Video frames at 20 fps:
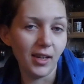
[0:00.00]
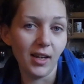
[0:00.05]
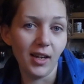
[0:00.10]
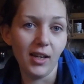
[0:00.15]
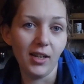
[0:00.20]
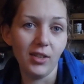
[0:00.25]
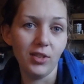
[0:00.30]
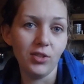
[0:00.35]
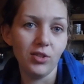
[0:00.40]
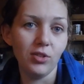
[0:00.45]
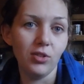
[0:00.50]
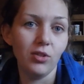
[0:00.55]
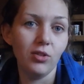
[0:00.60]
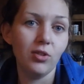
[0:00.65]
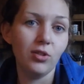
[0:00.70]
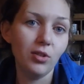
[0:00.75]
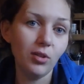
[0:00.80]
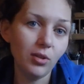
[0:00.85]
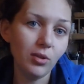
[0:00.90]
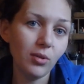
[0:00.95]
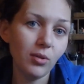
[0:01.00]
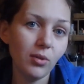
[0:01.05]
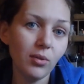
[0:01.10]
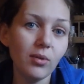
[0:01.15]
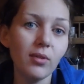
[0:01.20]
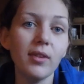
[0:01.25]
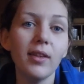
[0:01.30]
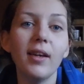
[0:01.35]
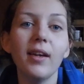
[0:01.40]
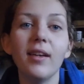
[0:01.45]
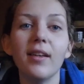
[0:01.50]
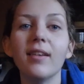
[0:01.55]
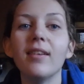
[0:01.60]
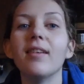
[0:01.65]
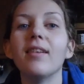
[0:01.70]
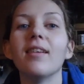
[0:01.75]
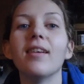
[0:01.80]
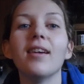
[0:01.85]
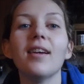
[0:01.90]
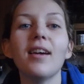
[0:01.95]
I should do,
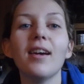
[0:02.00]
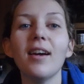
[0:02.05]
then